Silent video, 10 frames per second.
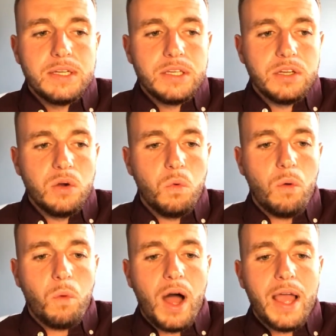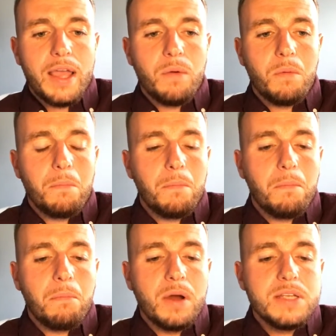
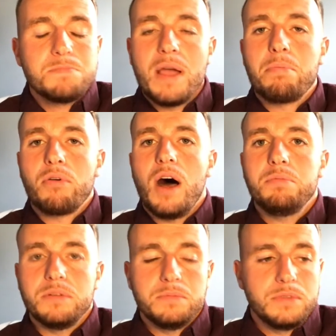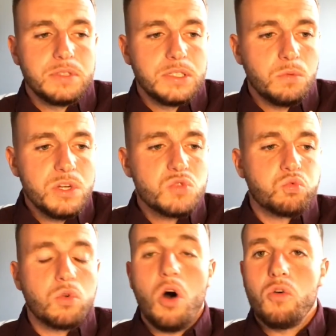What is my problem? What is
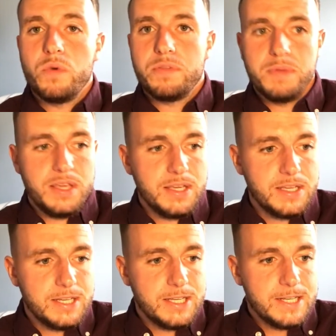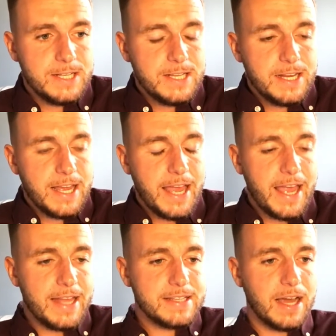wrong with me?
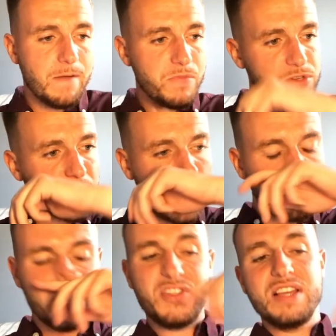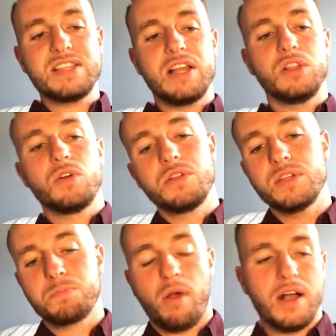And there's a couple of things I learned in
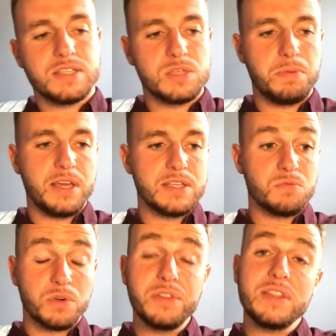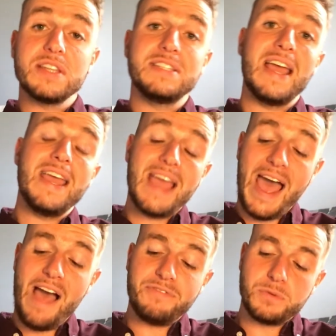this process, because really the day
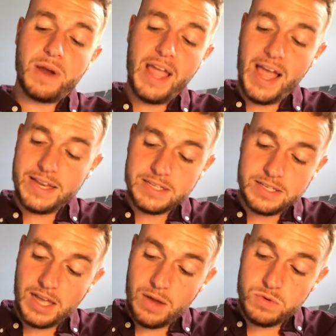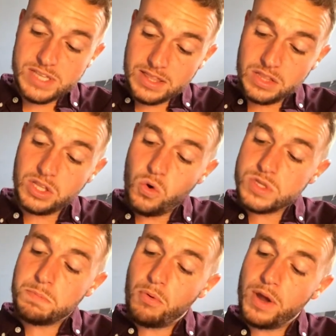after I was at the
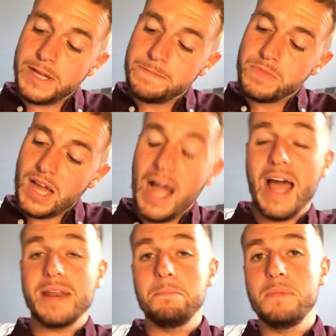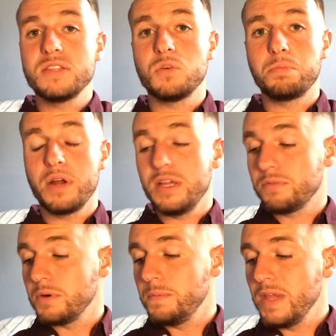lowest point, I had a mental
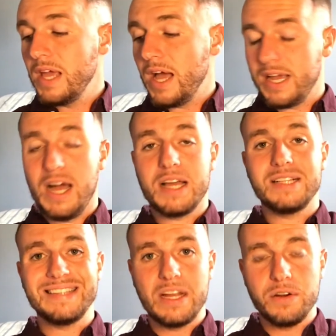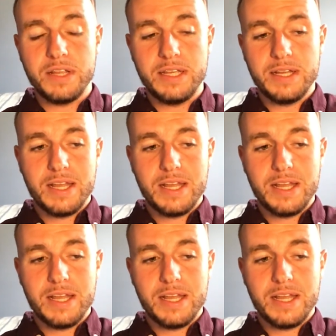breakthrough. I got clarity